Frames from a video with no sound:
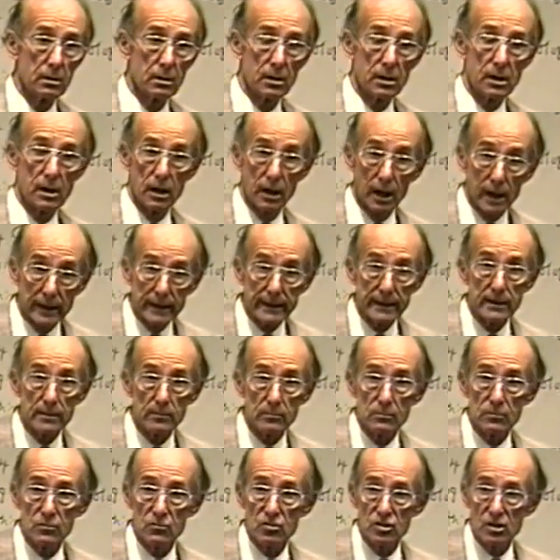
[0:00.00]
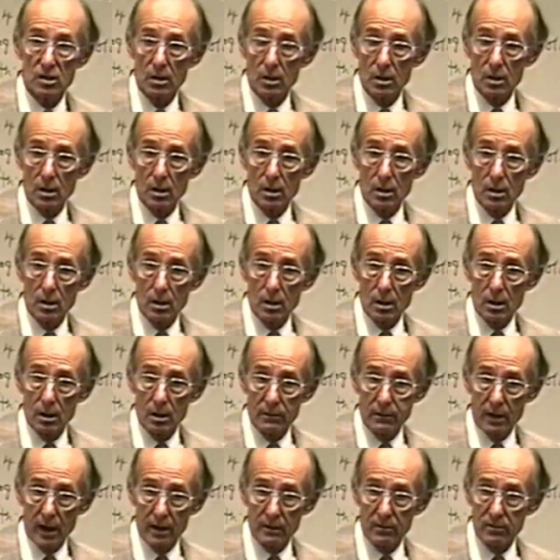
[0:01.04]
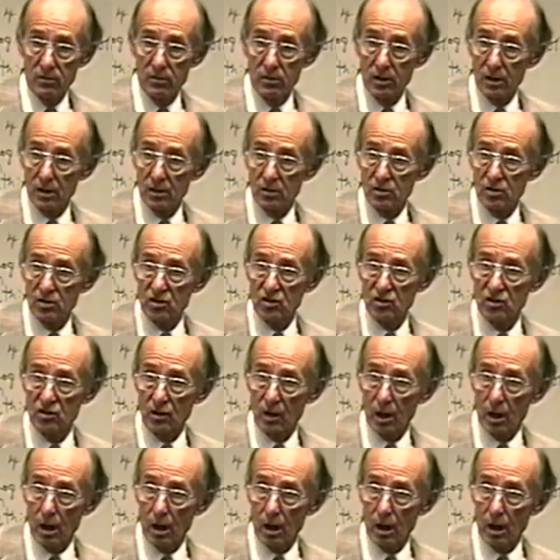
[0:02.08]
claimed that this